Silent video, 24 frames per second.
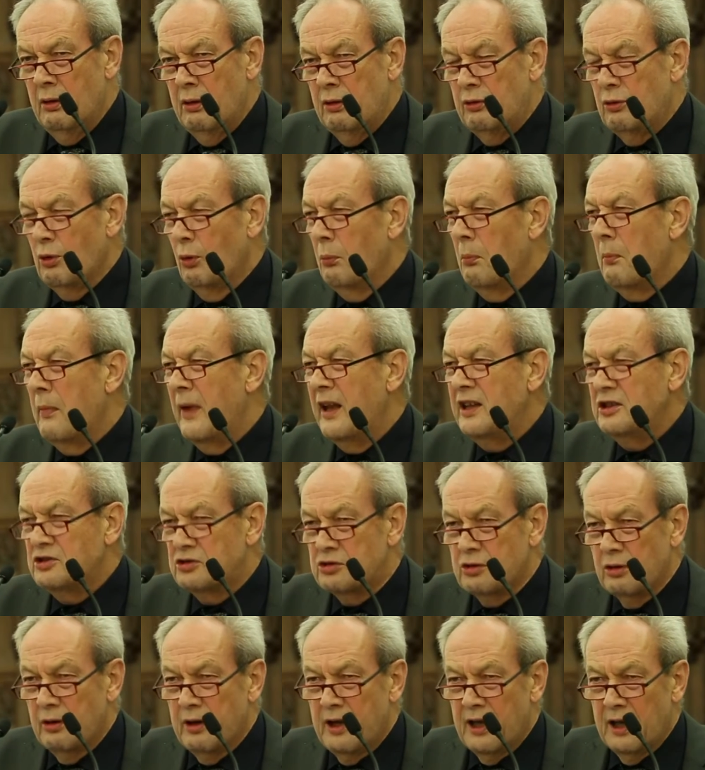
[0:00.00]
Don't
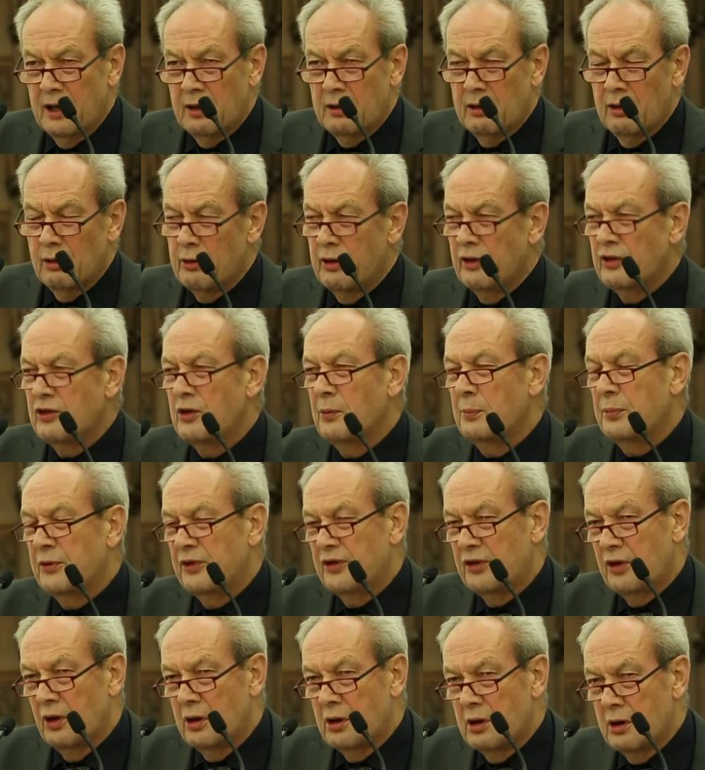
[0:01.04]
mention Hitler, it's
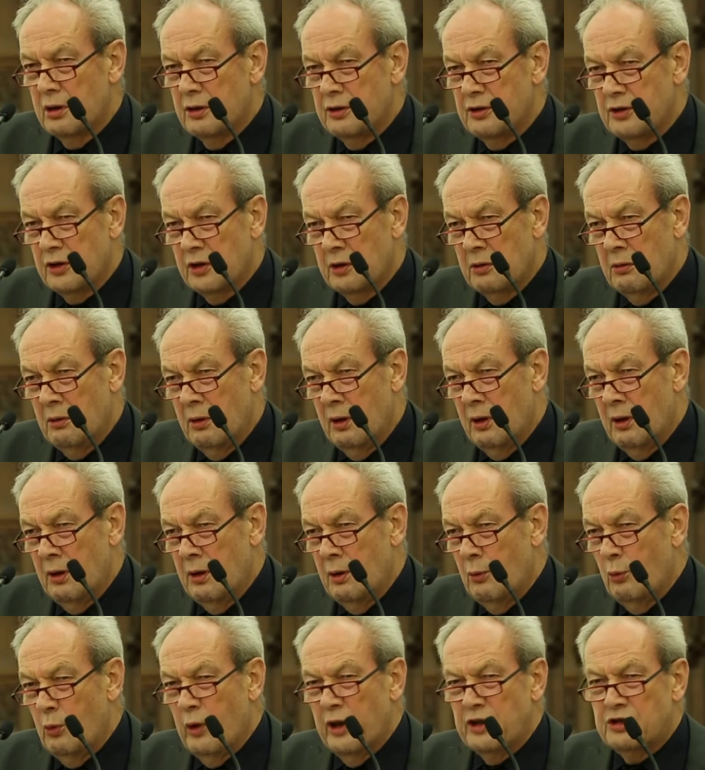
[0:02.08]
absurd.
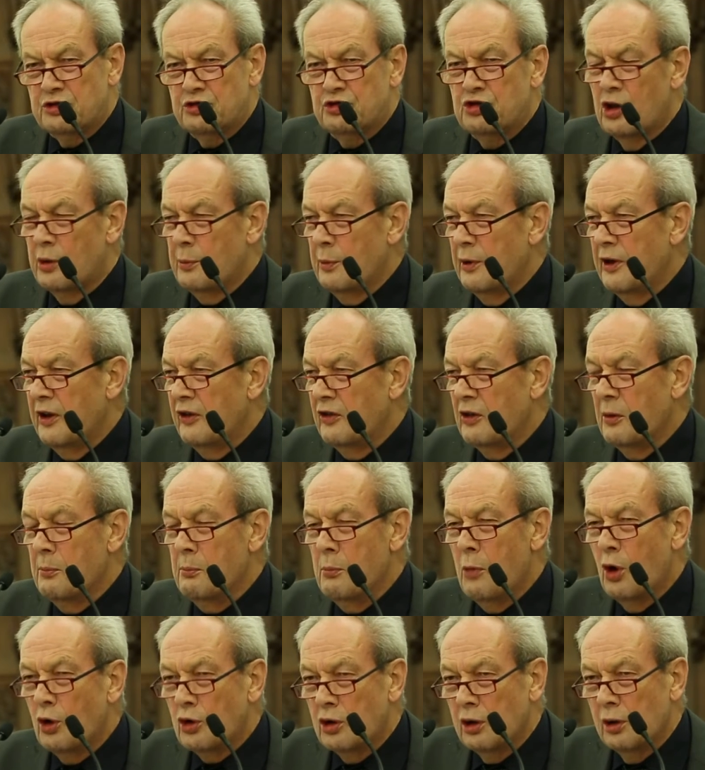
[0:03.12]
West Germany is a
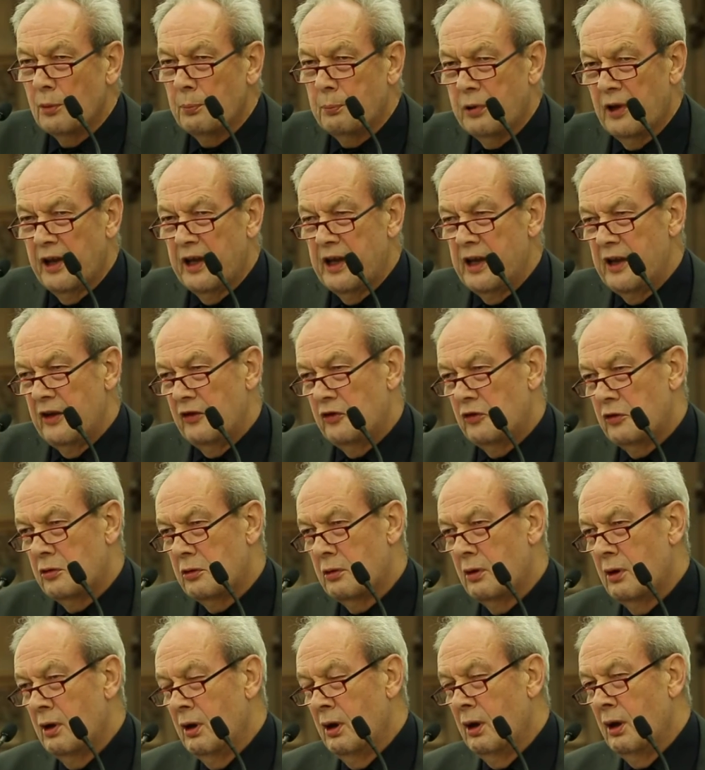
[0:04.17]
model place.
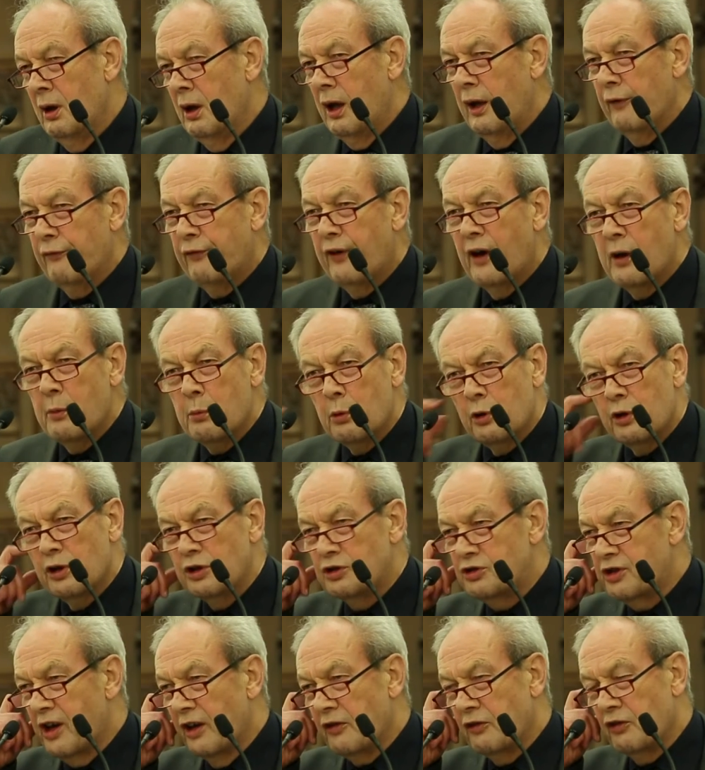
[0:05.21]
If I were a
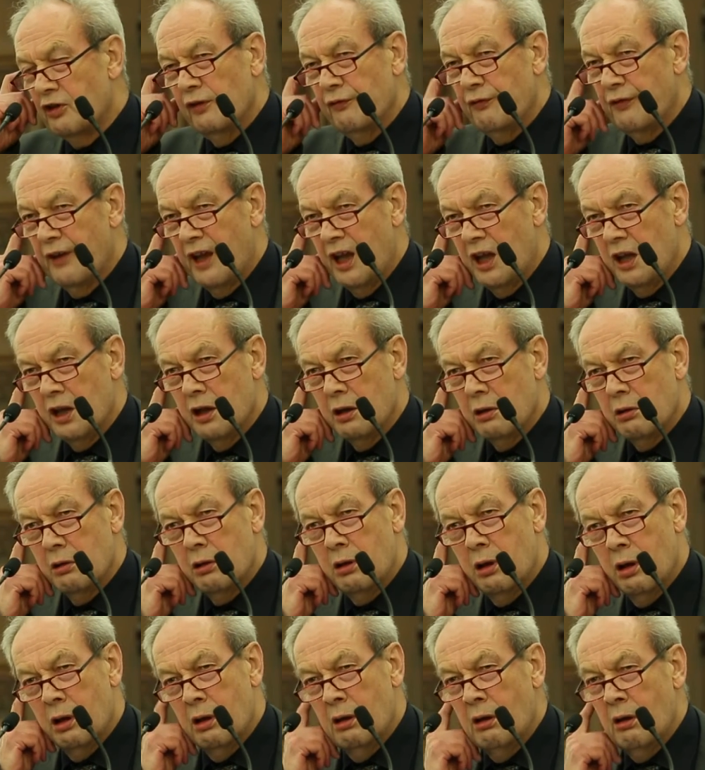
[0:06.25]

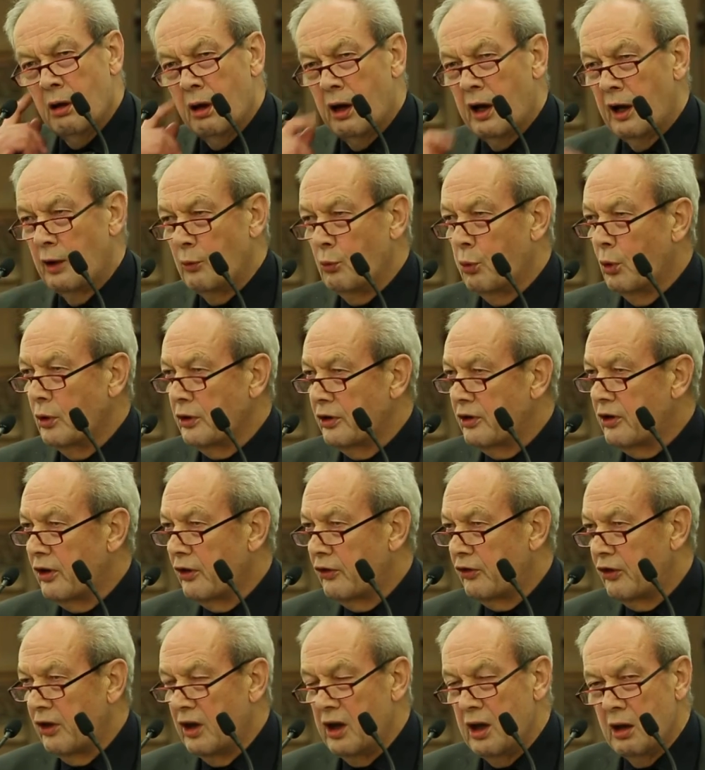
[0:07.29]
Transylvanian, I'd want to
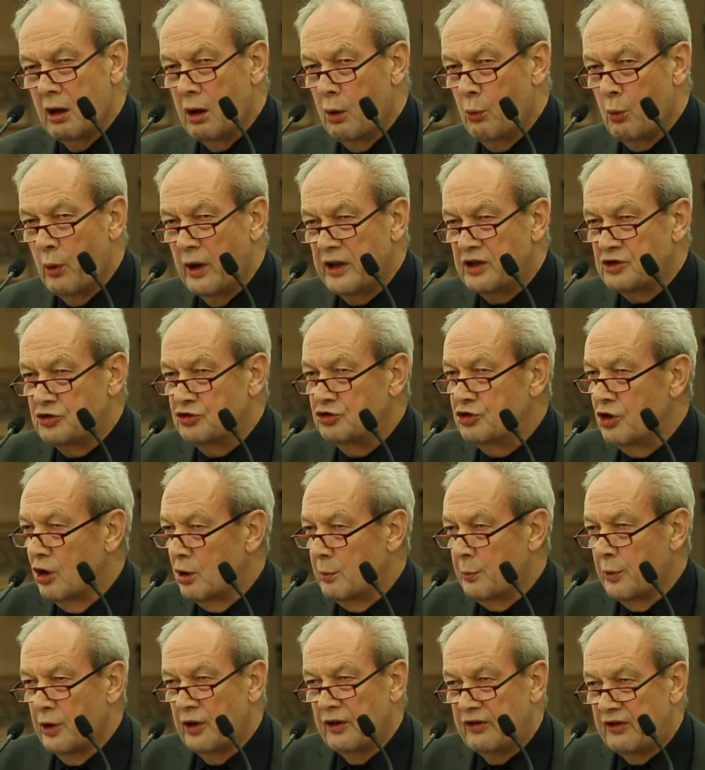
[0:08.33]
see a West
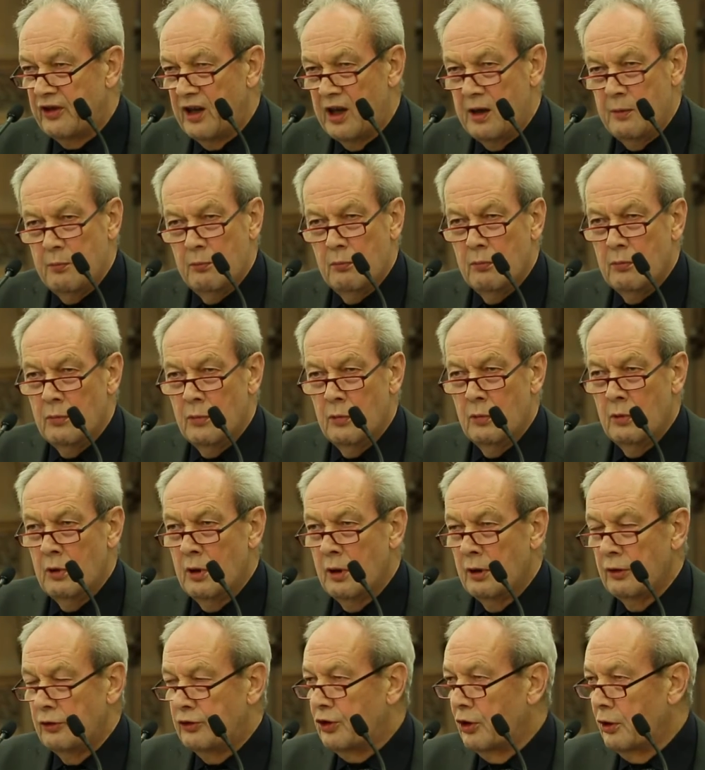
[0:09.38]
German team
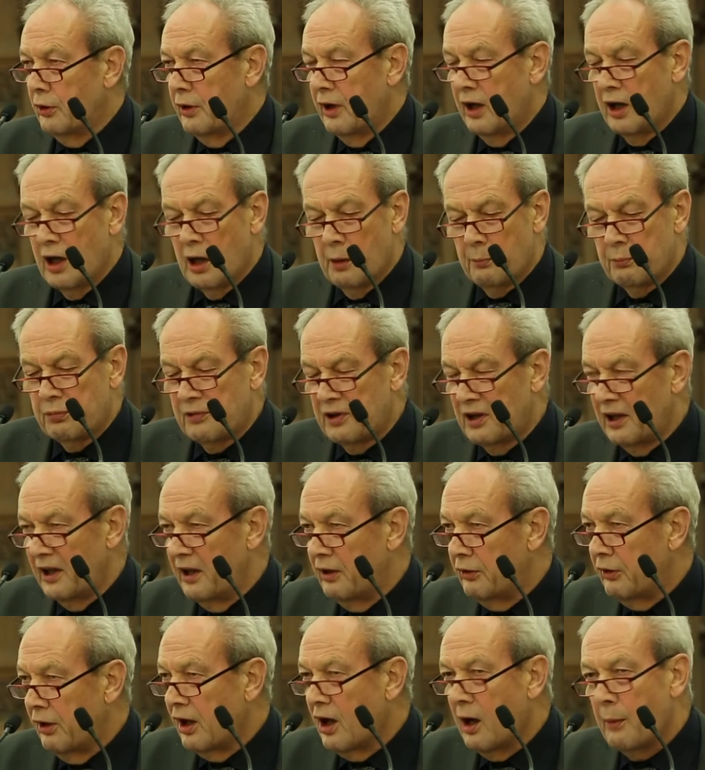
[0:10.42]
turning up,
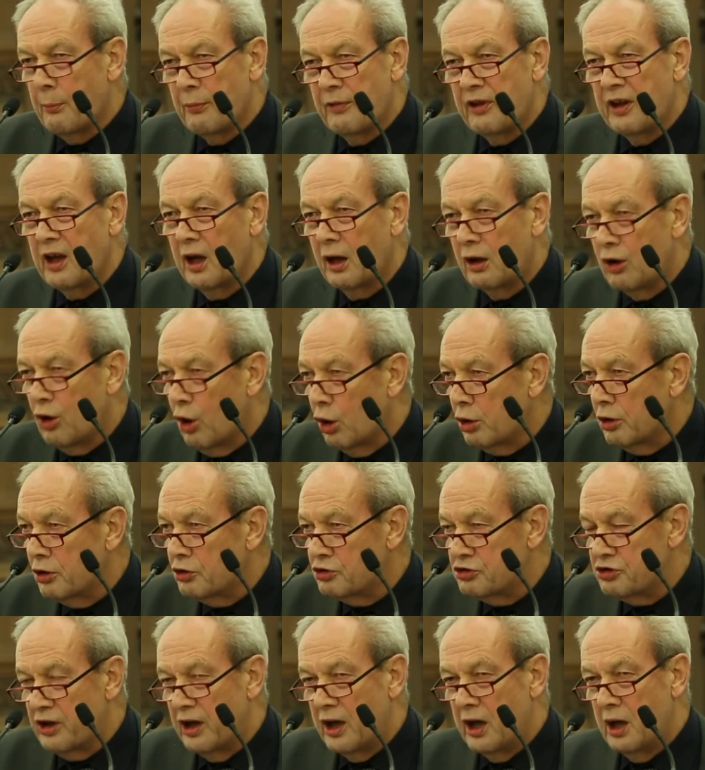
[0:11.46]
clearing up the
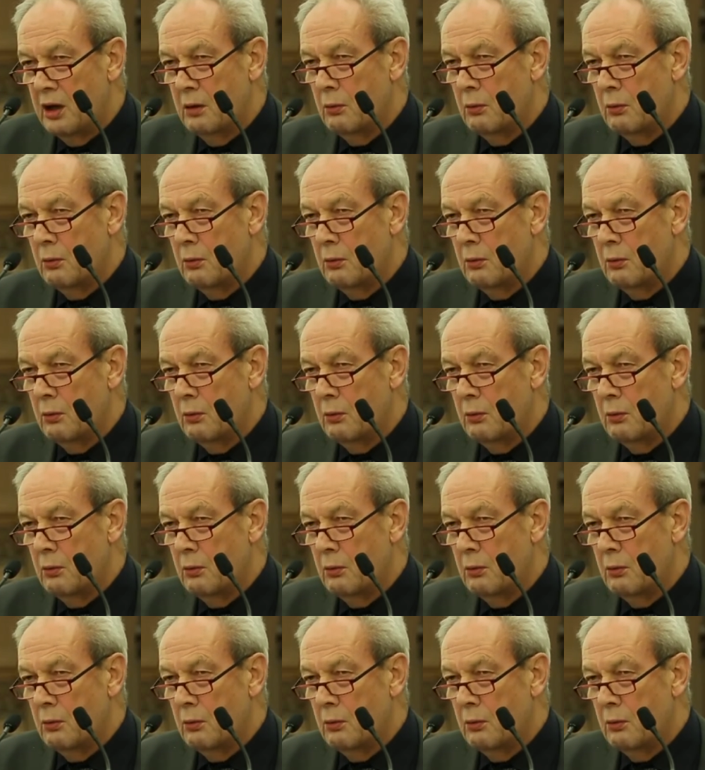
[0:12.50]
ecology,